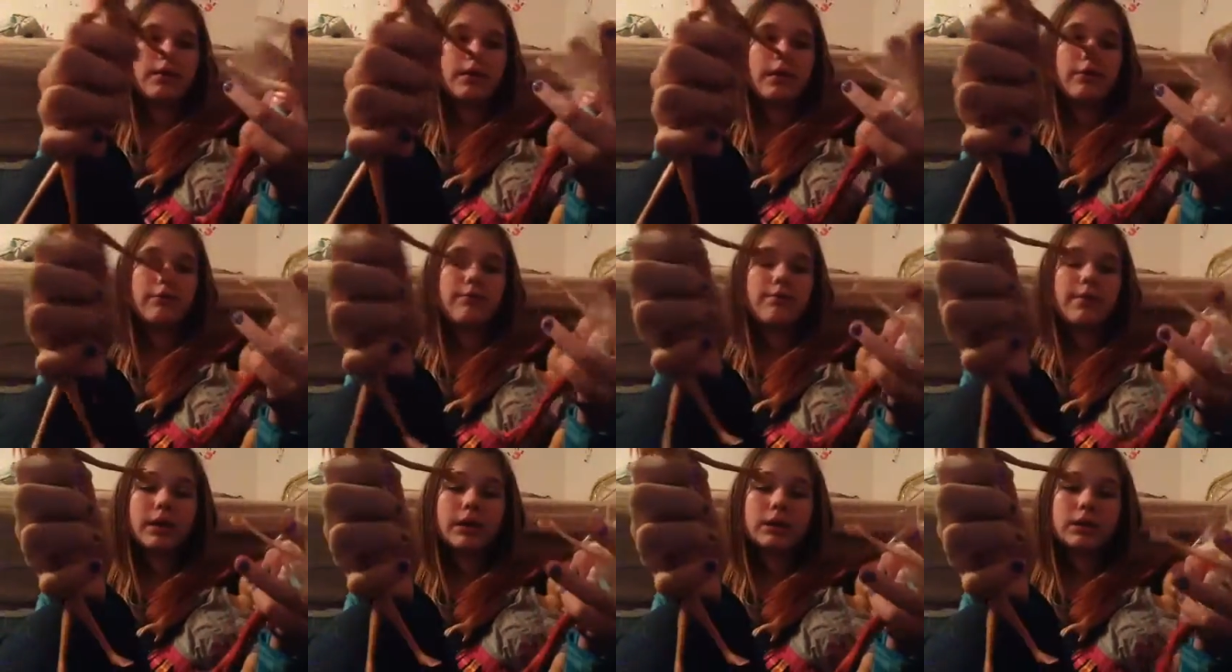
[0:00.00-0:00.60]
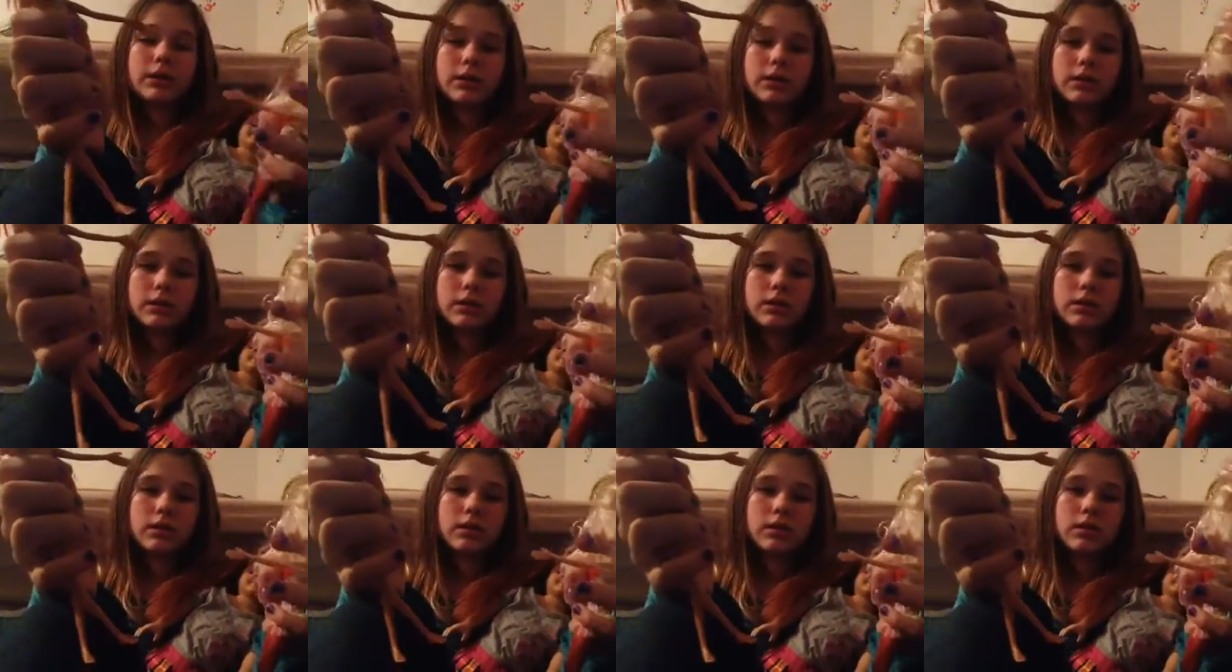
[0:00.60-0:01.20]
will have pictures
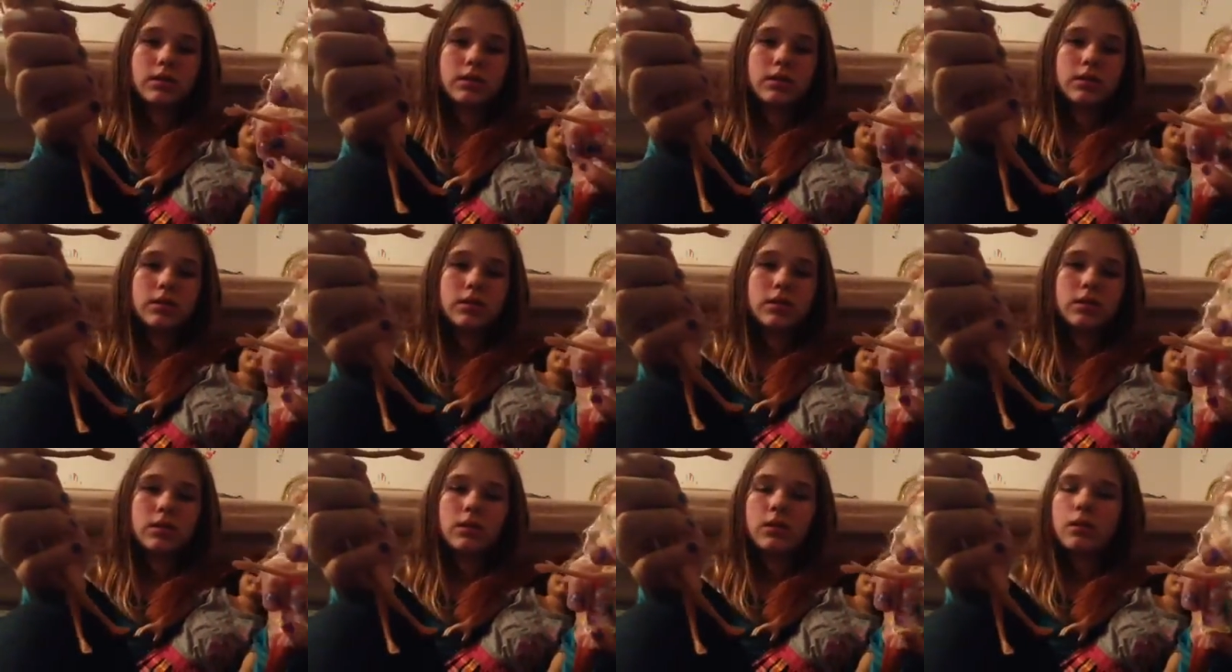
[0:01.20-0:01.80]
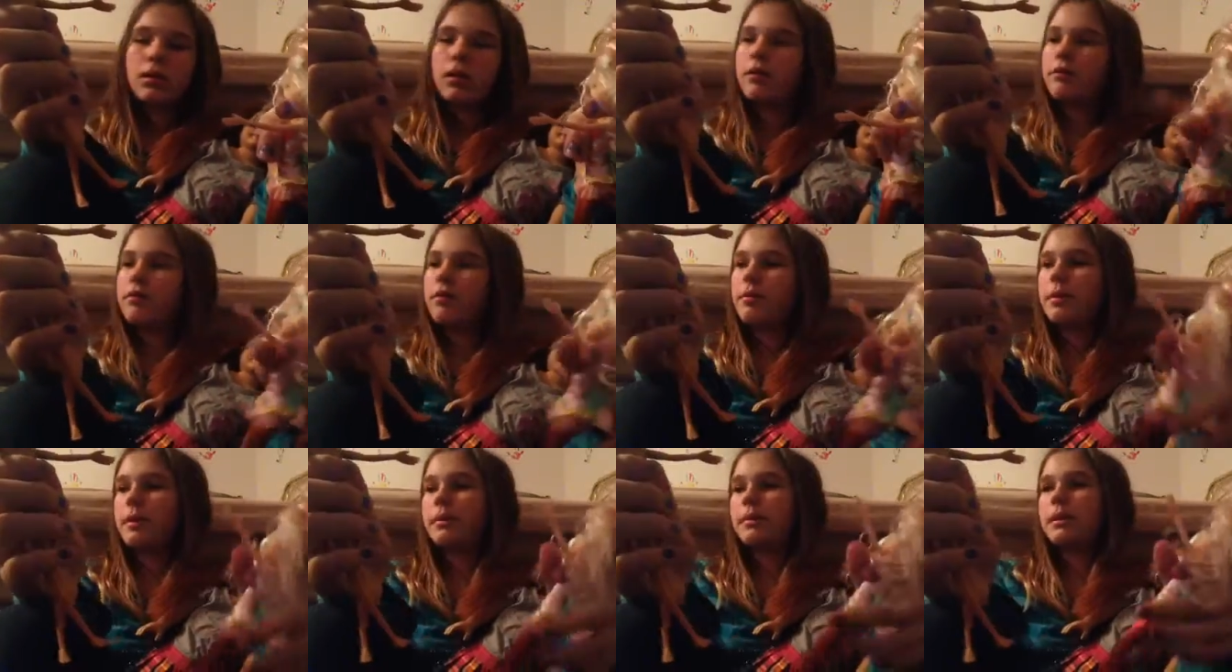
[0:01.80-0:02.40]
of
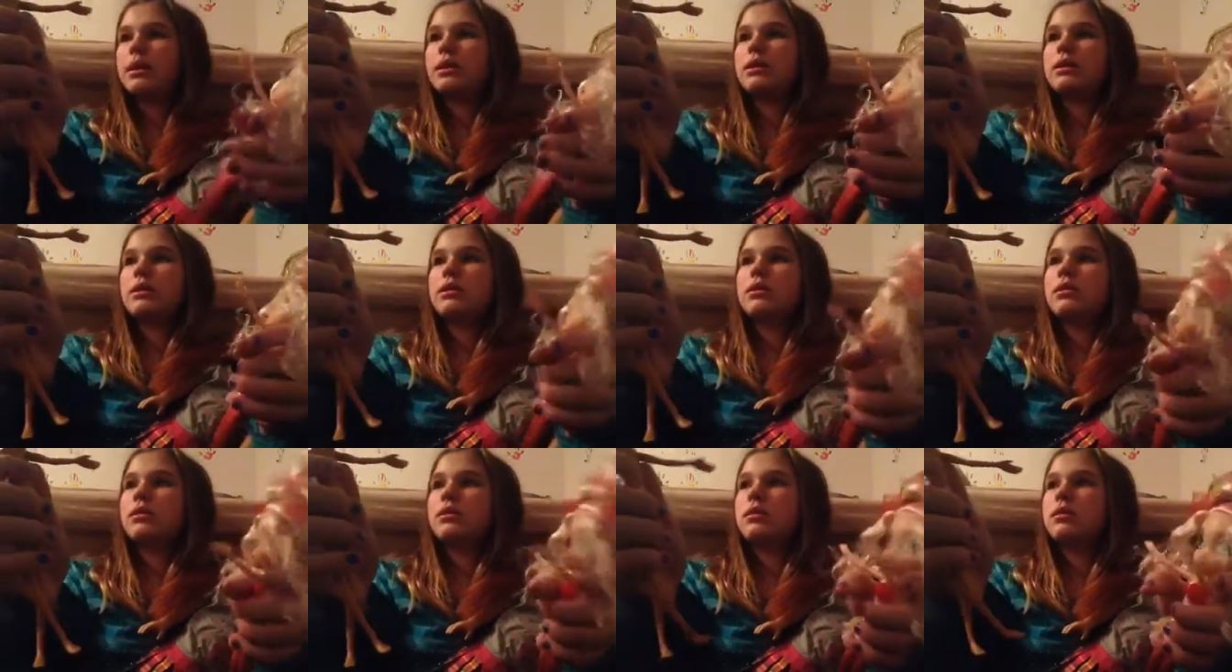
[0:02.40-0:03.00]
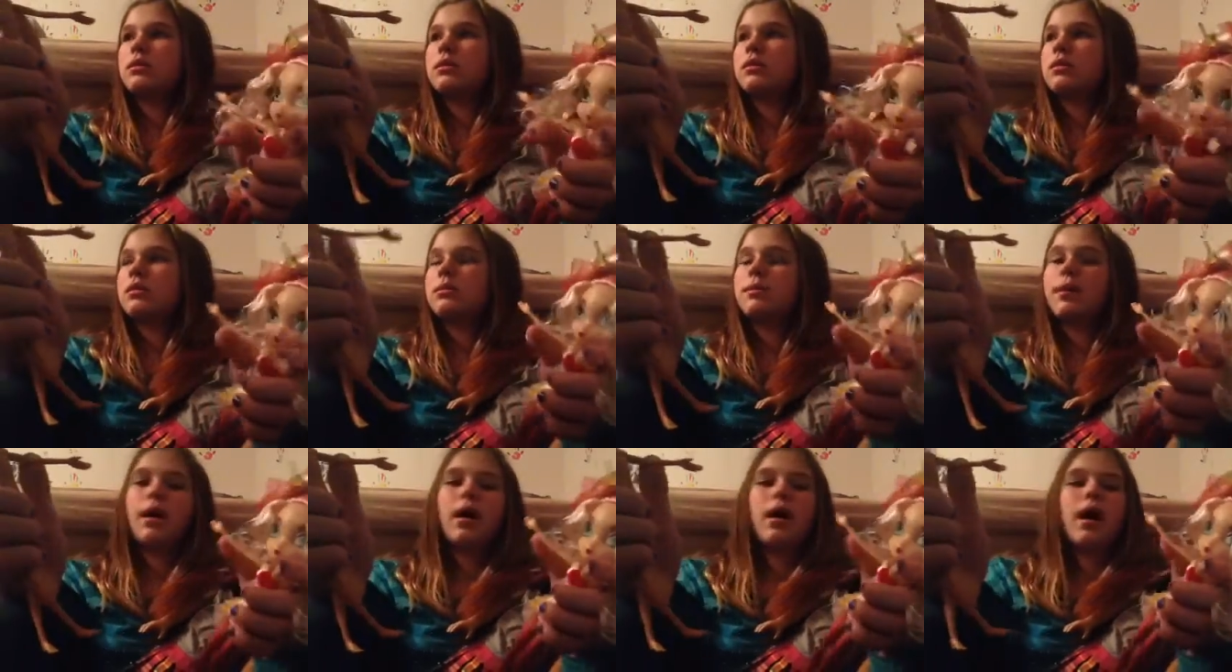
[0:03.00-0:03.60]
the babies
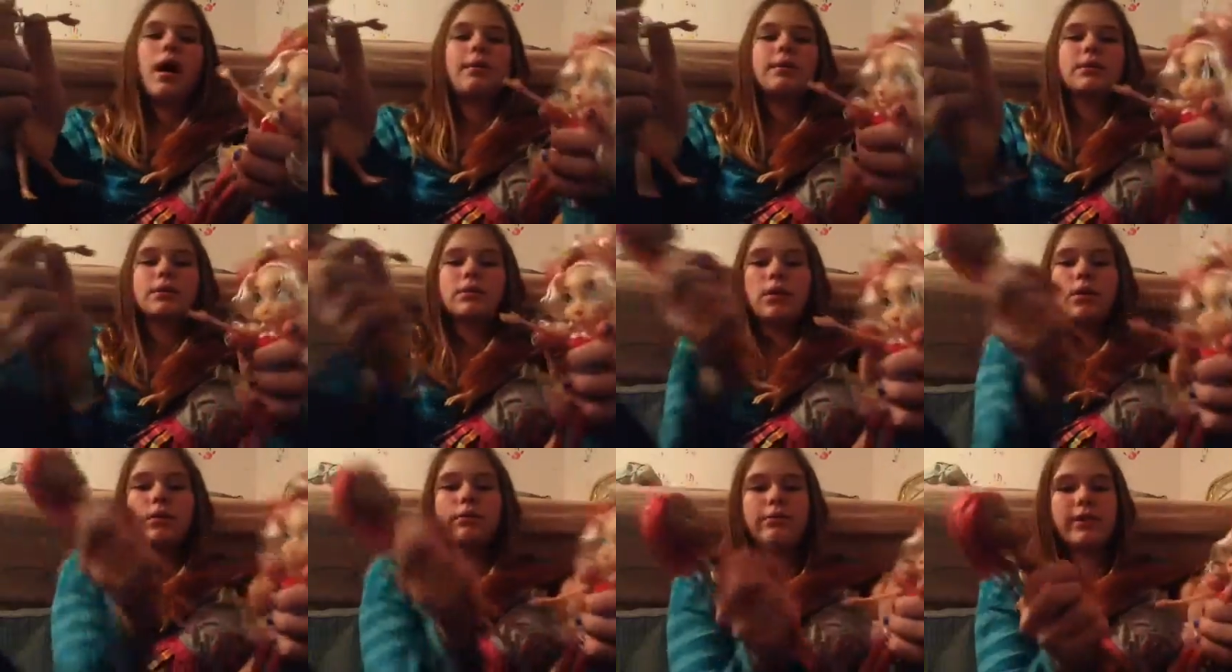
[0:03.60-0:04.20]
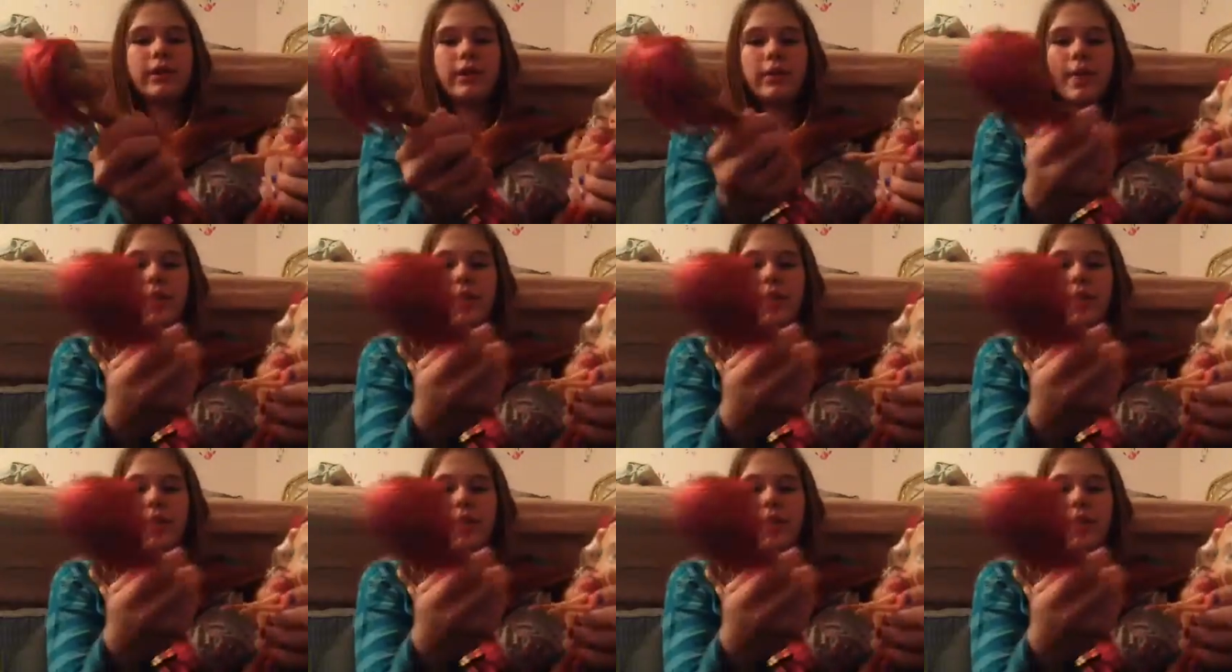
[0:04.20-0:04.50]
tomorrow. I will do a whole video